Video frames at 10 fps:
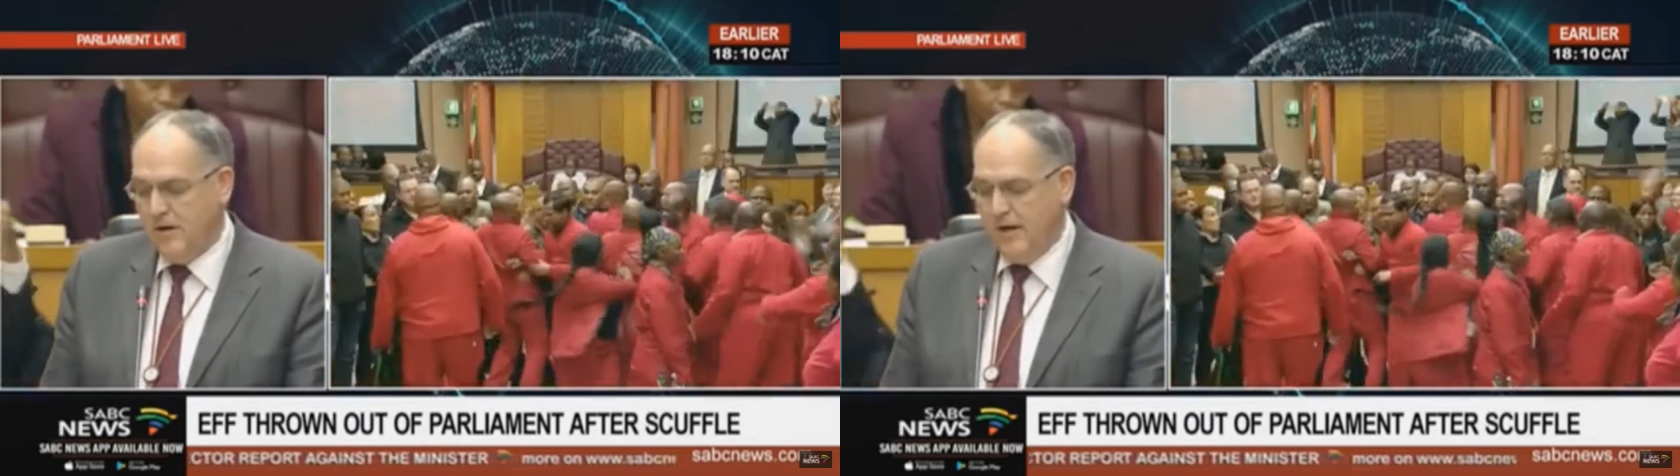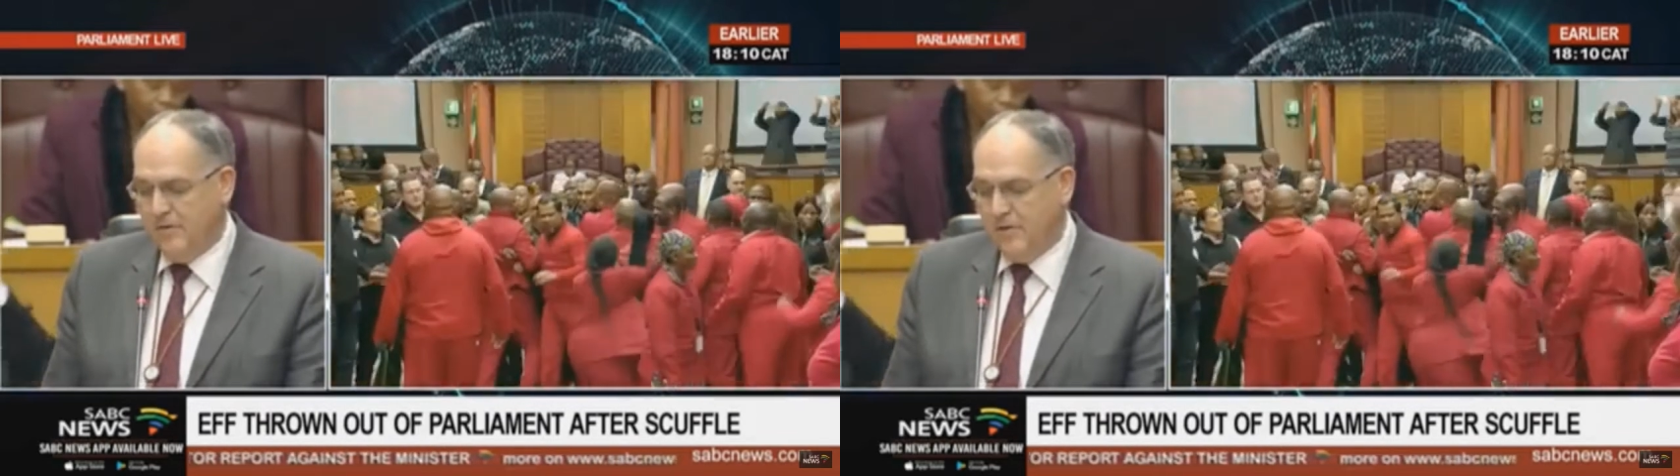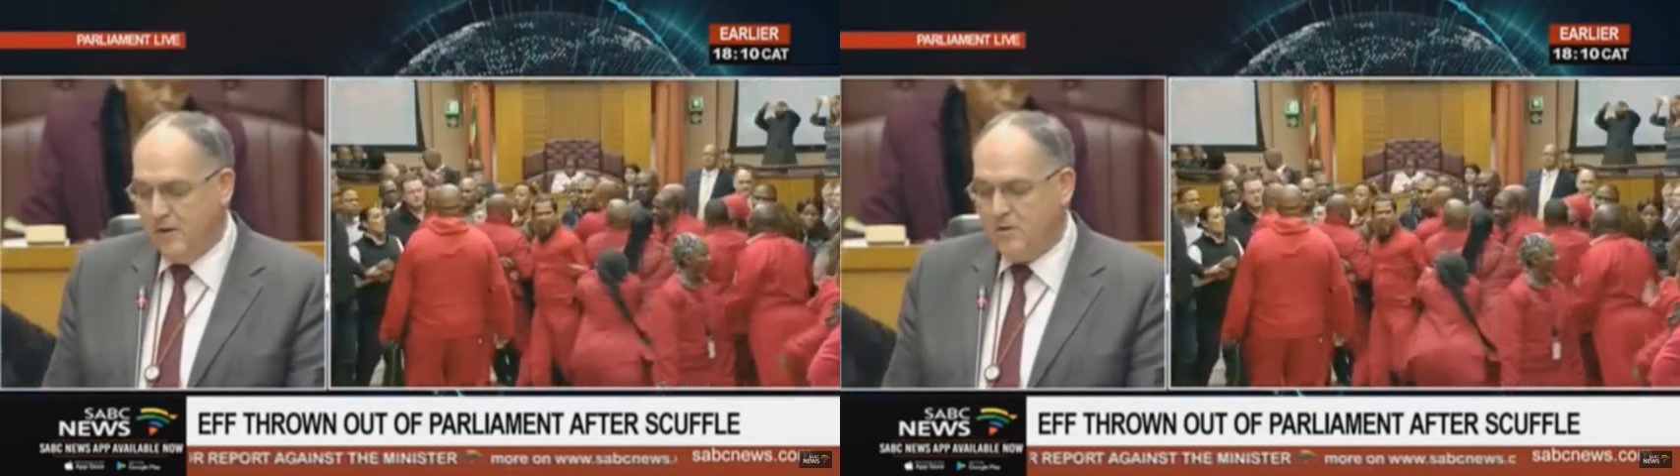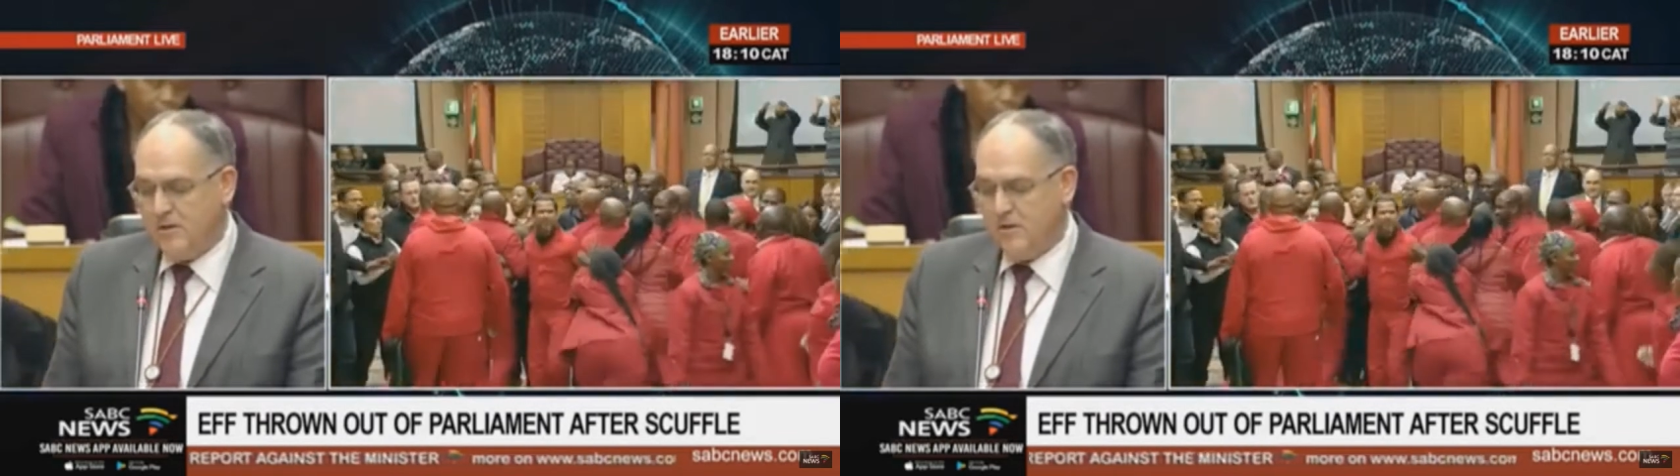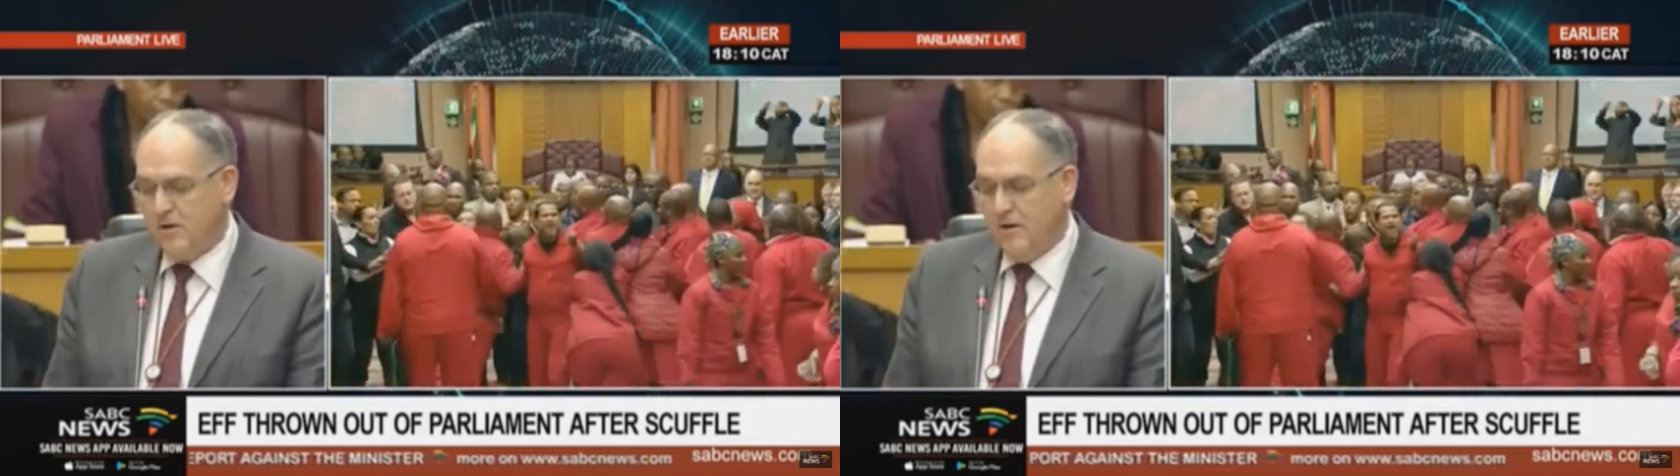And those
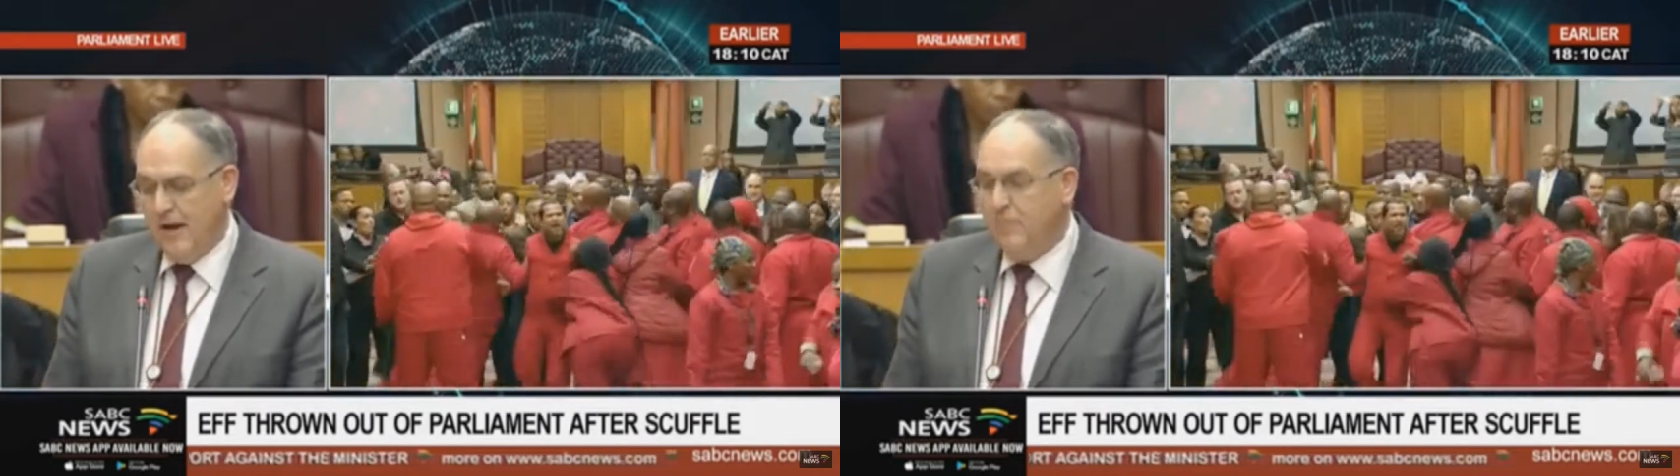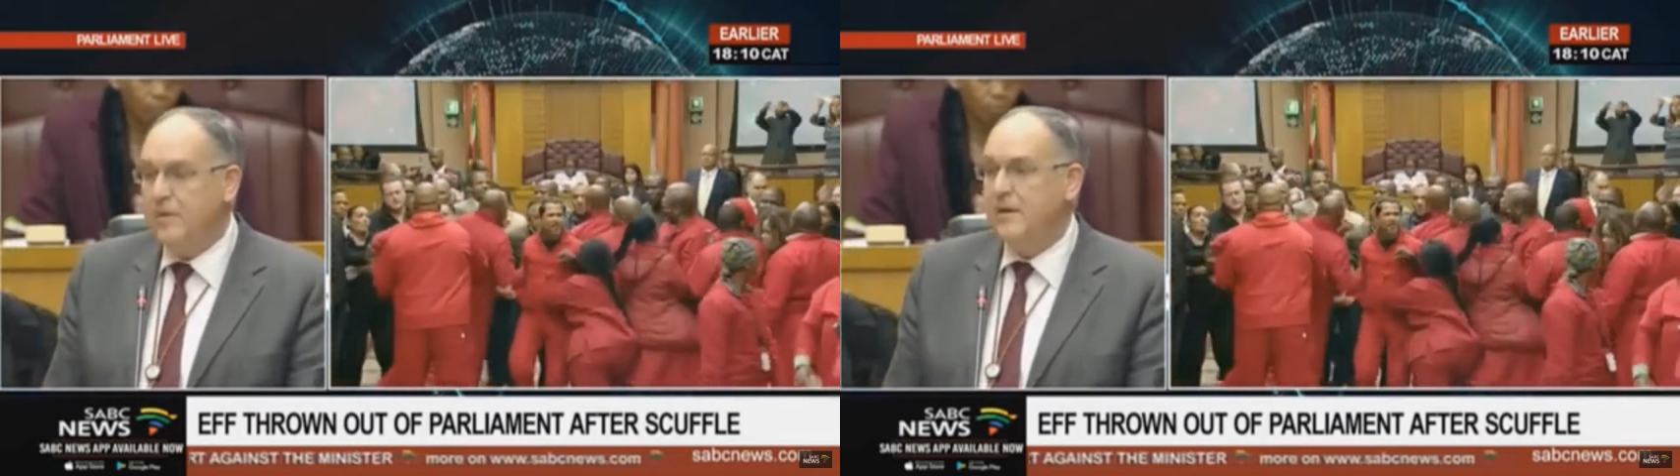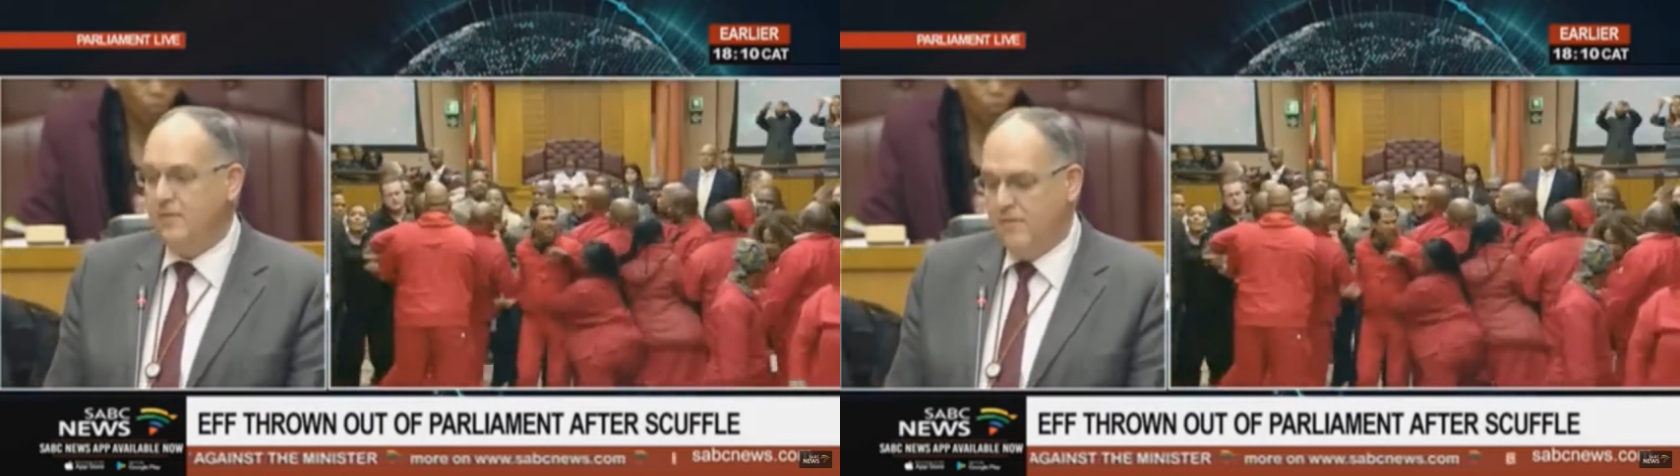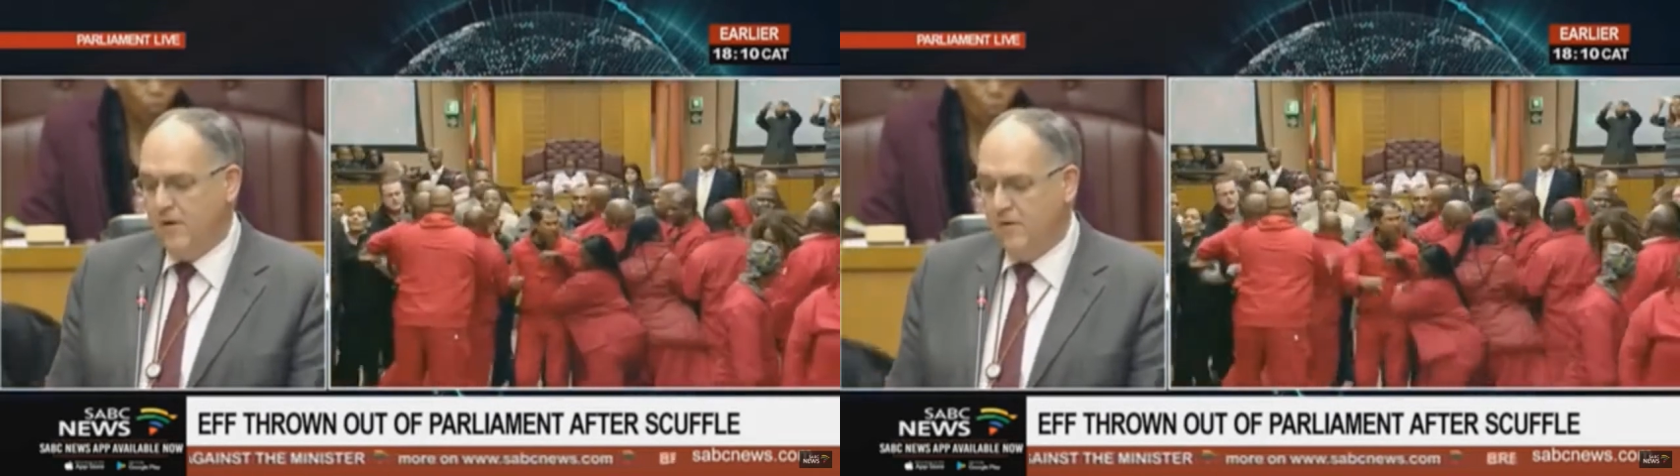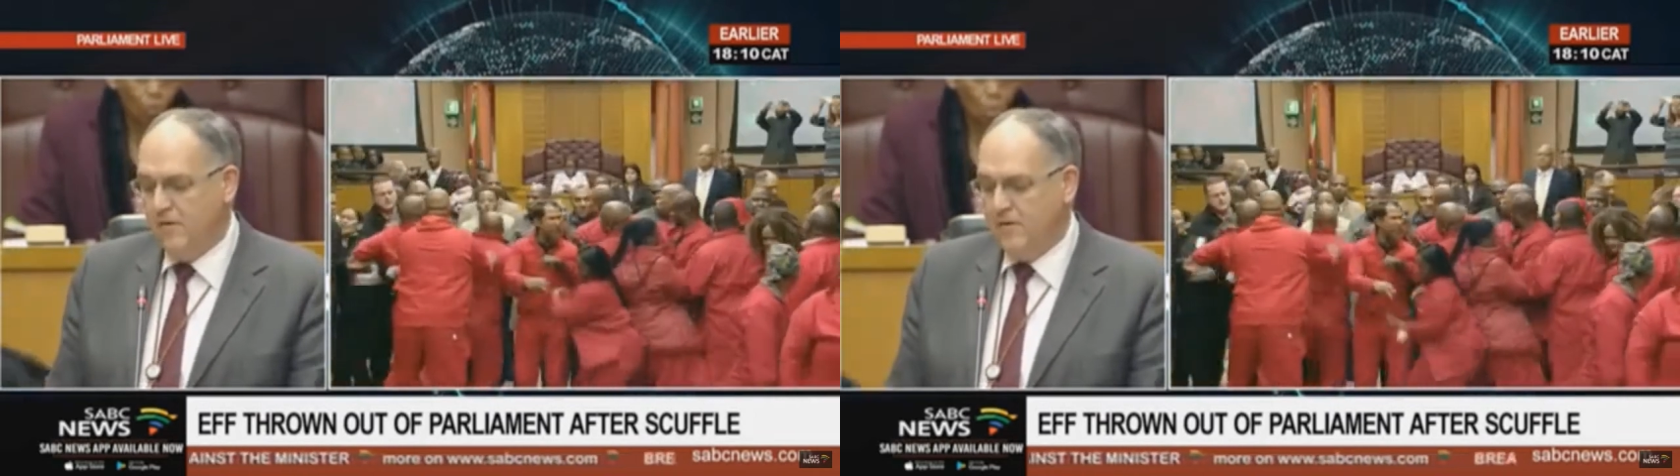that have been
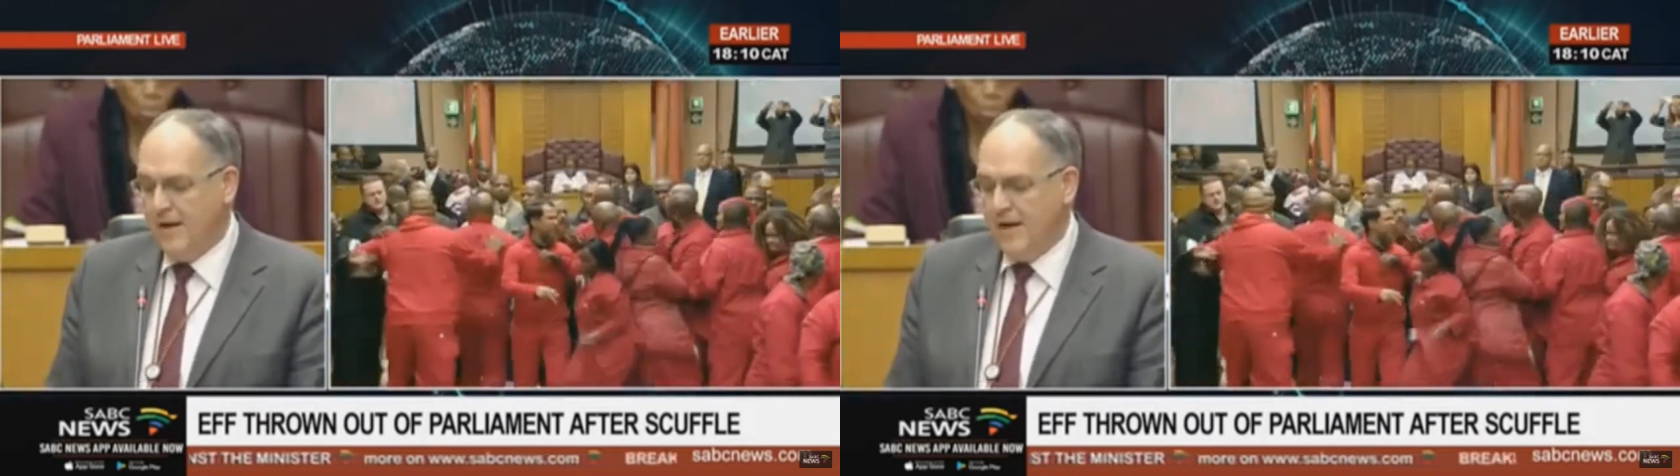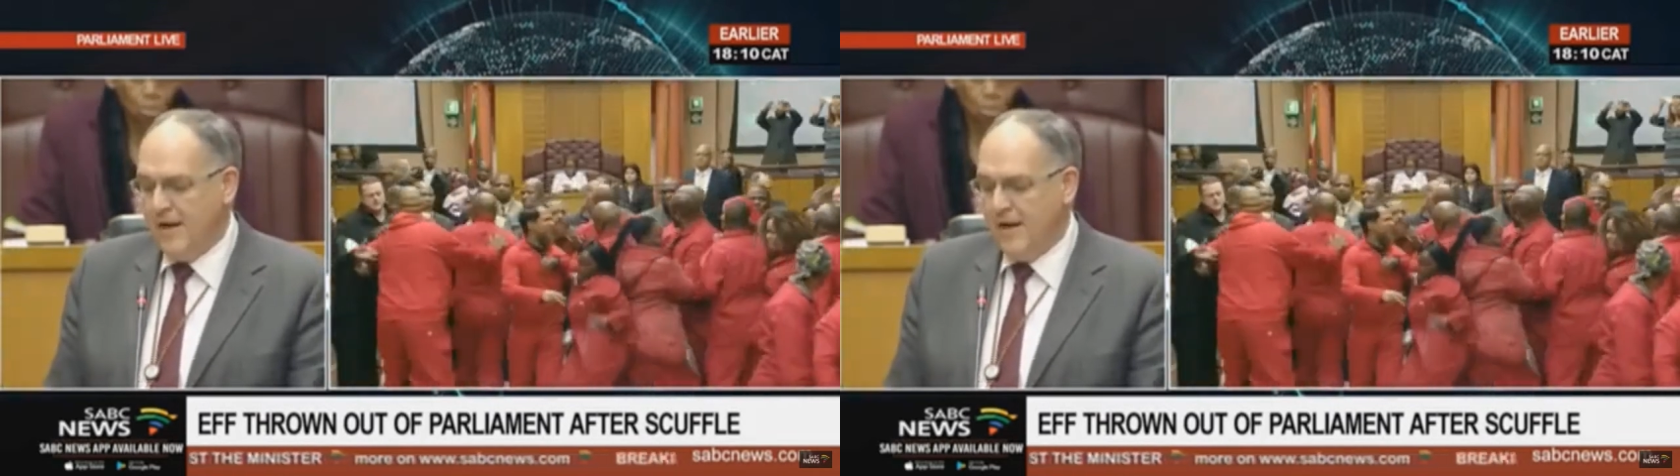involved